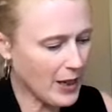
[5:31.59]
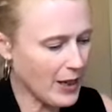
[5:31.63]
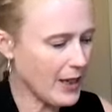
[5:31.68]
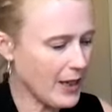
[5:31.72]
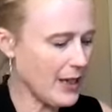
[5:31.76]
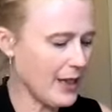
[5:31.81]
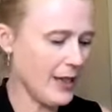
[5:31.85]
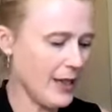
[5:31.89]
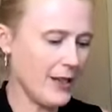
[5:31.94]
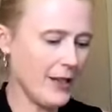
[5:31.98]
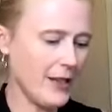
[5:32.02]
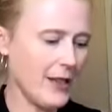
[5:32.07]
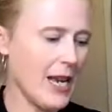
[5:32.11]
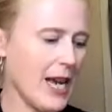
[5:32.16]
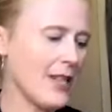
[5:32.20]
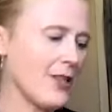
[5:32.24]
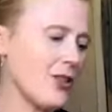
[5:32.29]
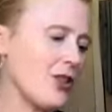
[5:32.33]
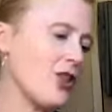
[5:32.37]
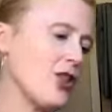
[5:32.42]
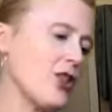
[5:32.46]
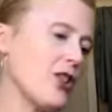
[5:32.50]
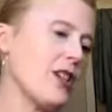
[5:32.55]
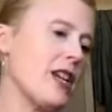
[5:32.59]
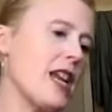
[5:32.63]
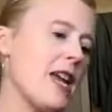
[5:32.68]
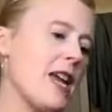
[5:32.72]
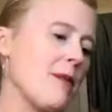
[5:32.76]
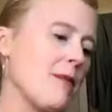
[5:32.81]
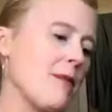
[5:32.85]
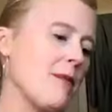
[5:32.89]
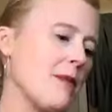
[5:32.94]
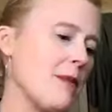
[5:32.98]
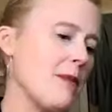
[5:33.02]
it has your
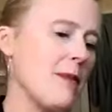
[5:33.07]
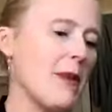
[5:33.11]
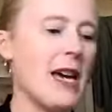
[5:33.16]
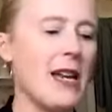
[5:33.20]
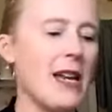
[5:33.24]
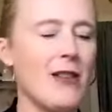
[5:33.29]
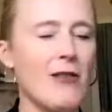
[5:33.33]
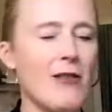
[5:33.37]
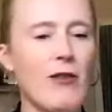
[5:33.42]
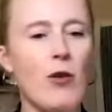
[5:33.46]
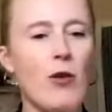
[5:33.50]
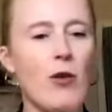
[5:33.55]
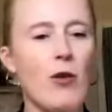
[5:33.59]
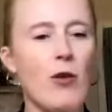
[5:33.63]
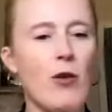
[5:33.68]
name and of